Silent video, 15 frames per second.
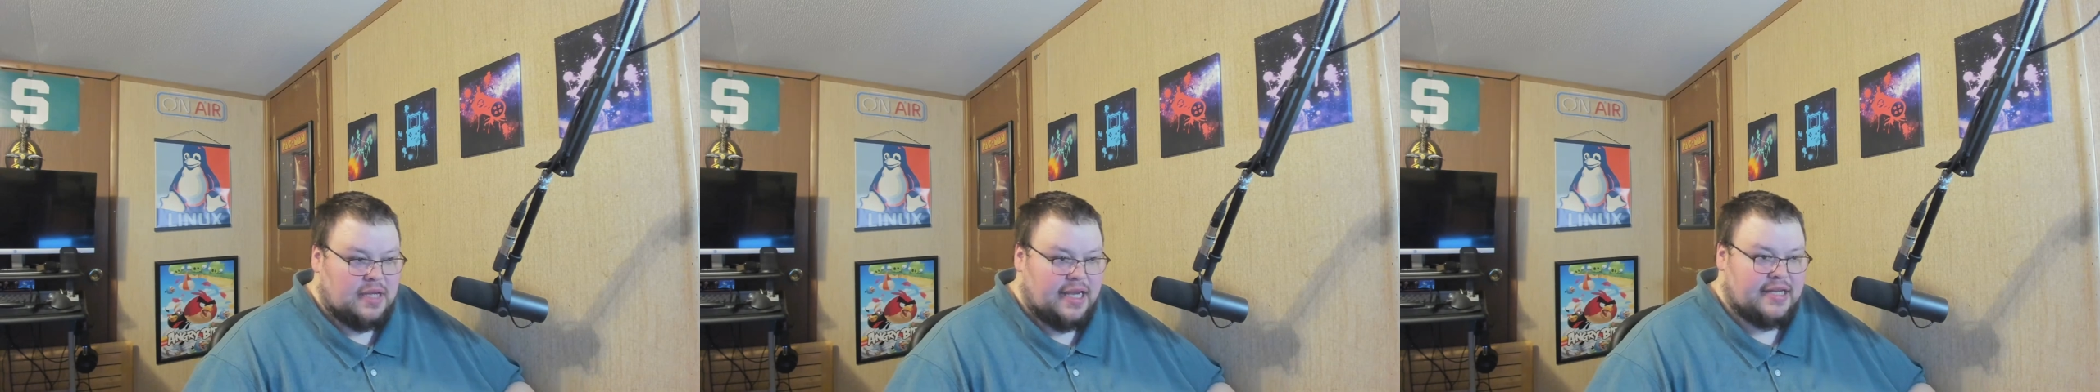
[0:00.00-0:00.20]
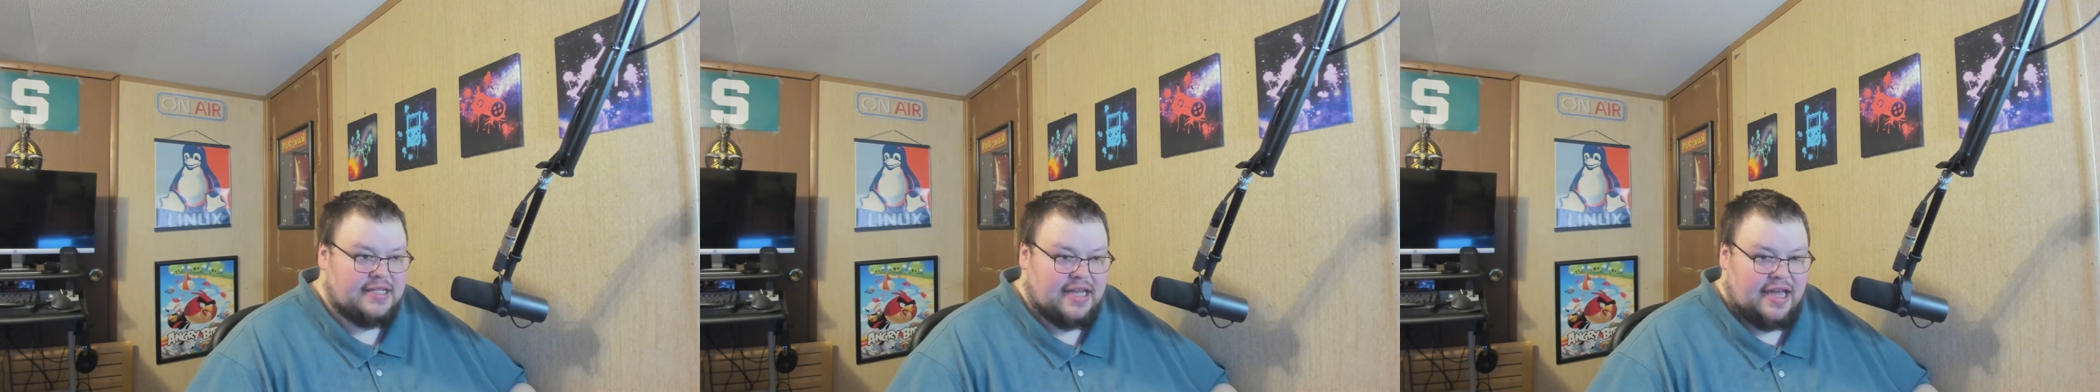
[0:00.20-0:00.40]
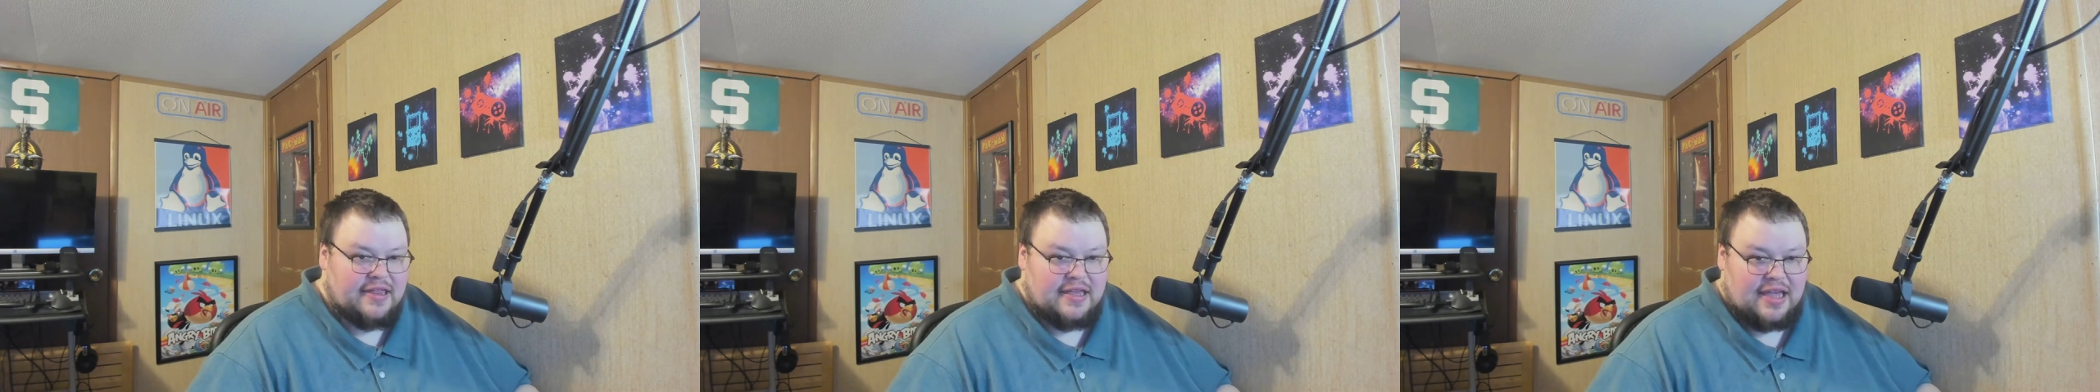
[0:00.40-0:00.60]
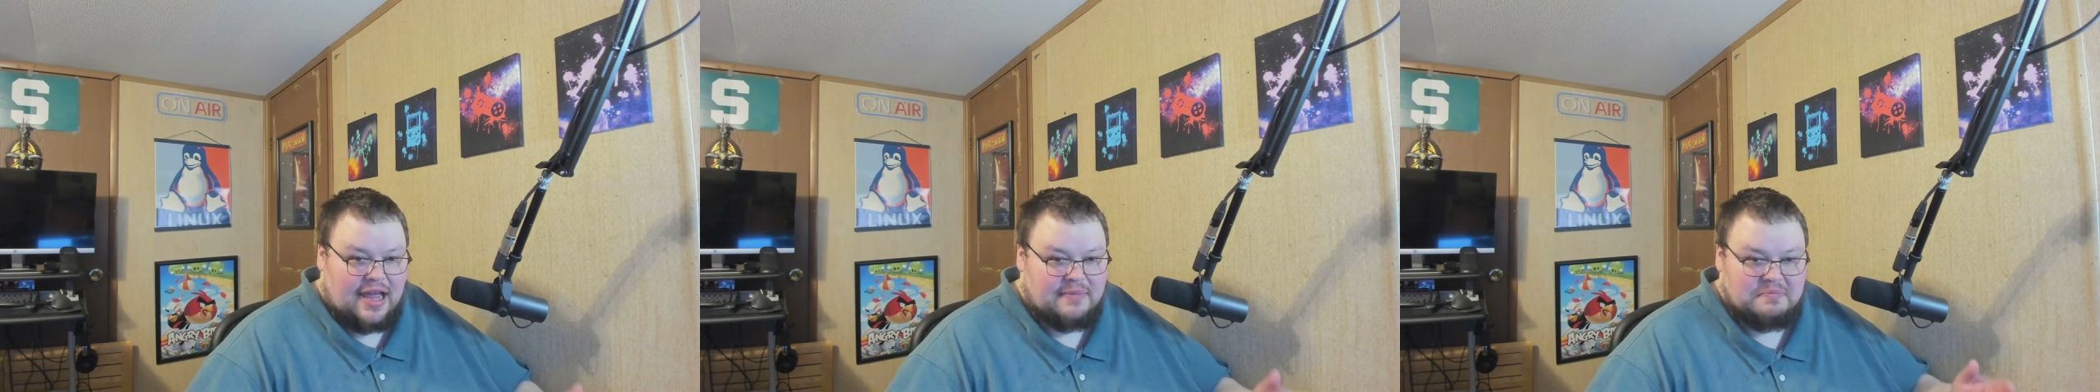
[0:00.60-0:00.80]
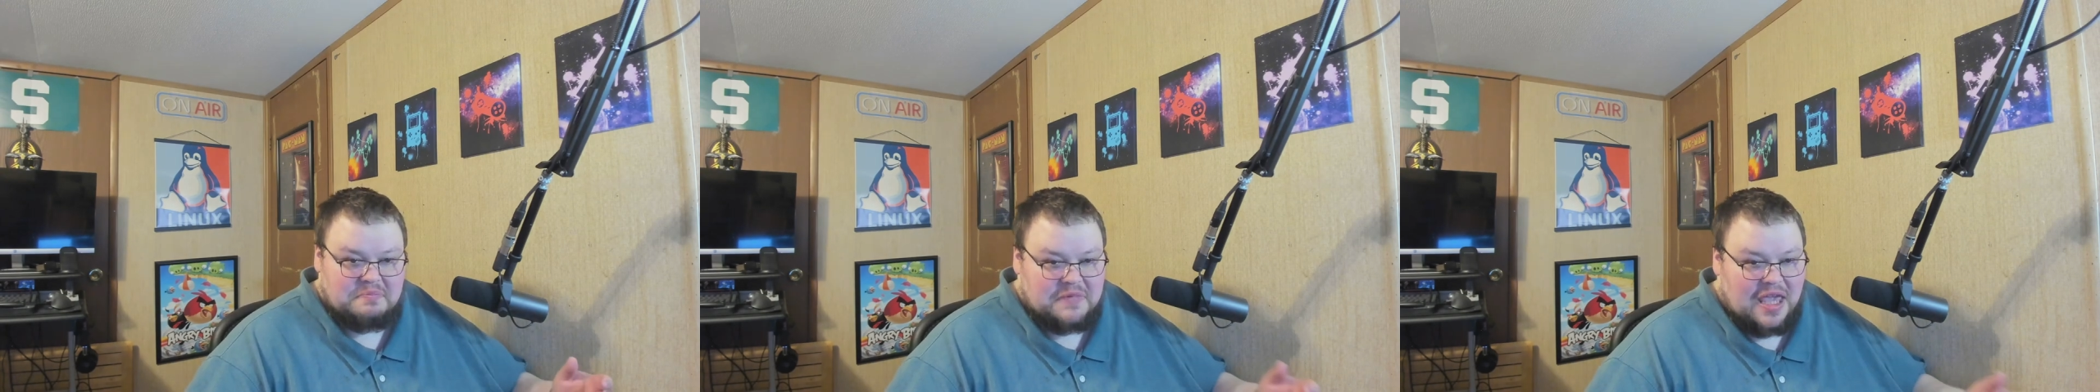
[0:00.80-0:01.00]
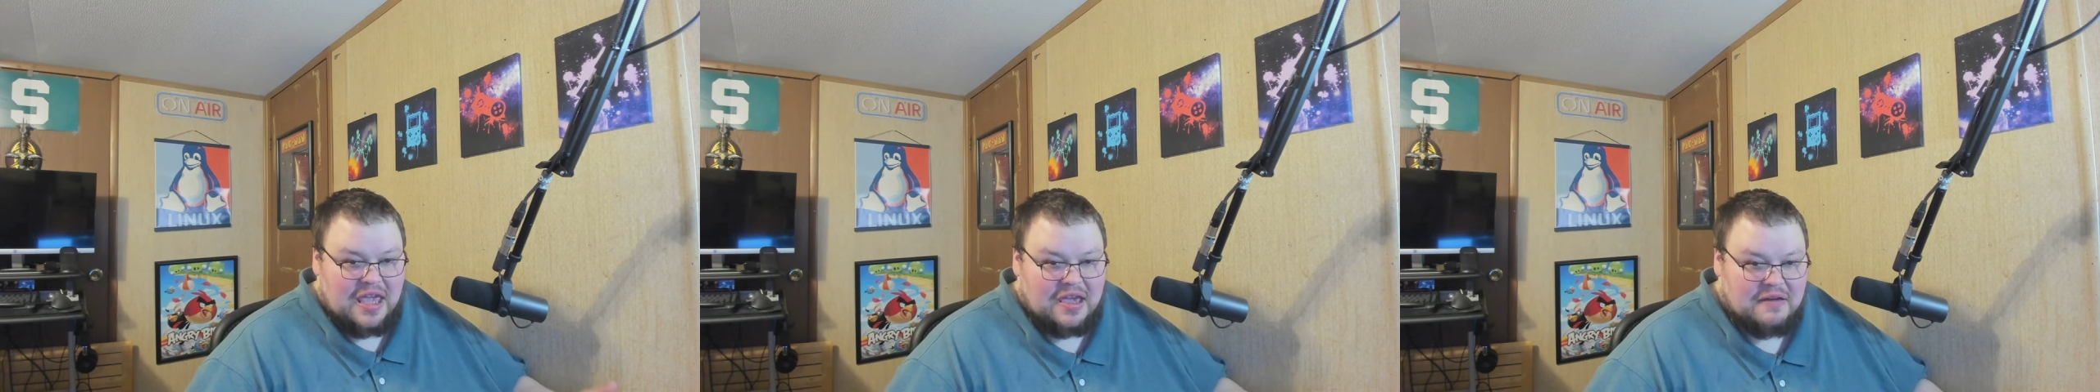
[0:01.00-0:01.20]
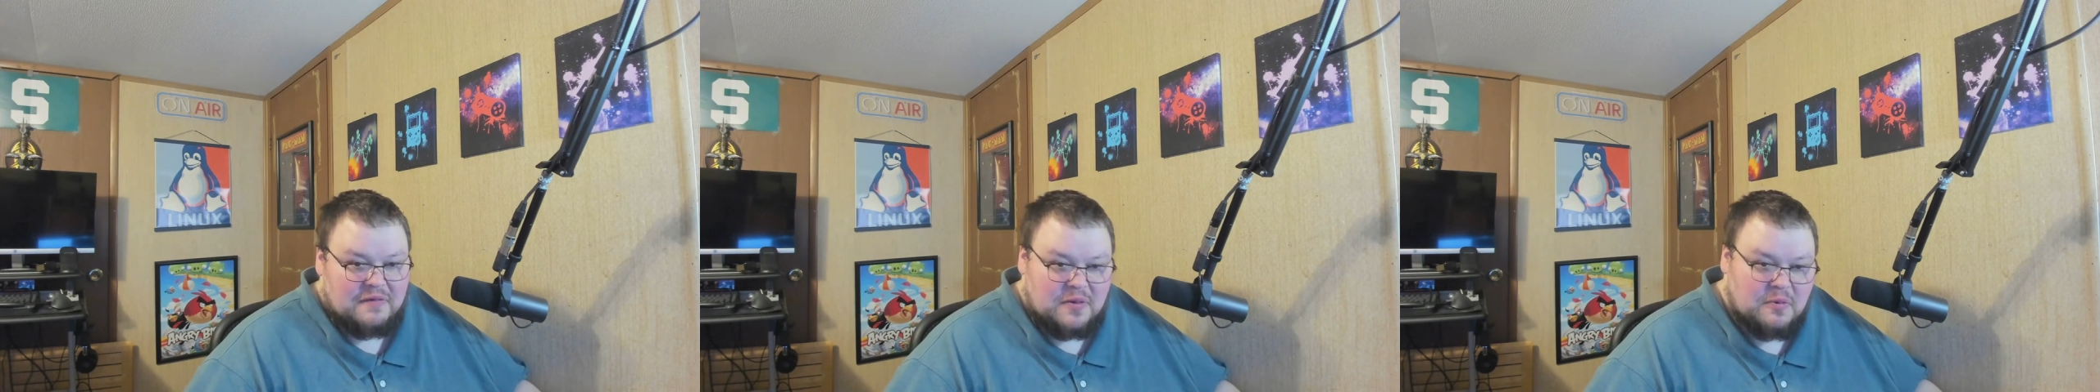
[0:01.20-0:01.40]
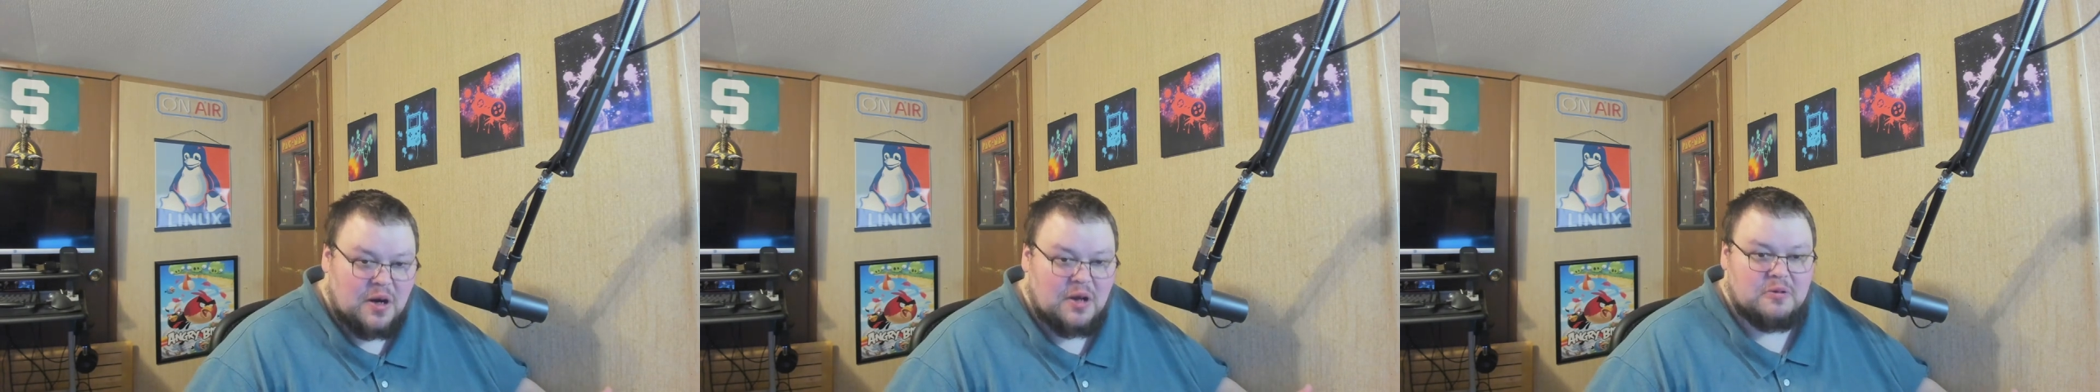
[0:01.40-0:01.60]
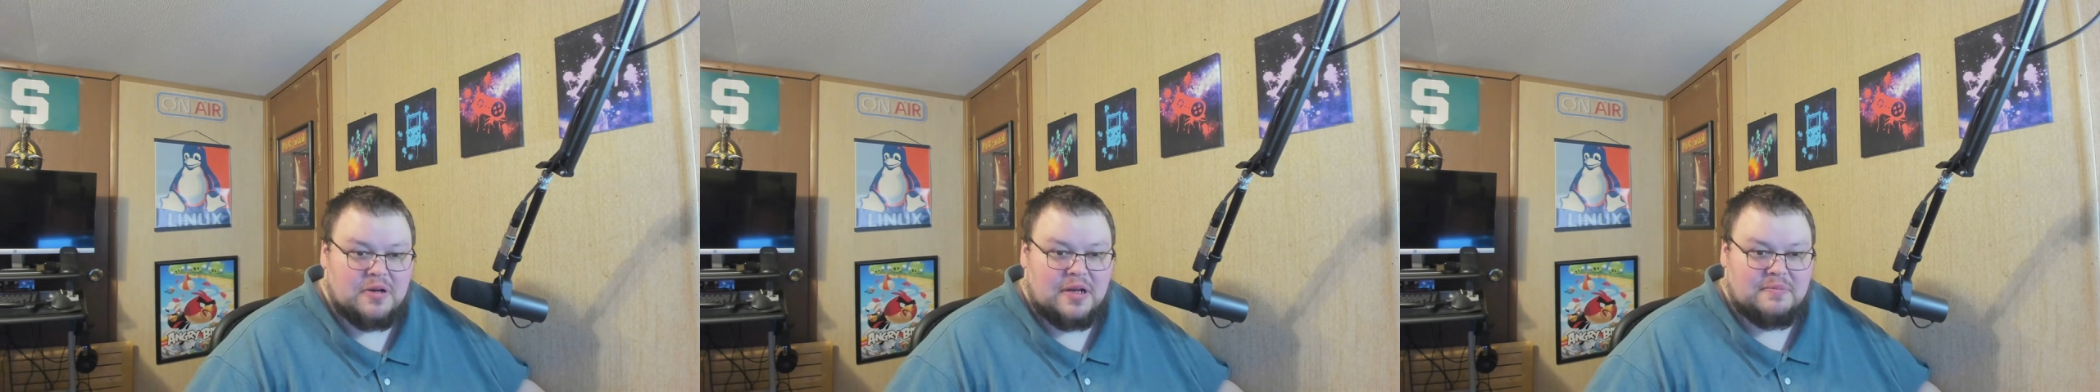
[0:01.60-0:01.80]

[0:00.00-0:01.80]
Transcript: days I think I'm king of the road.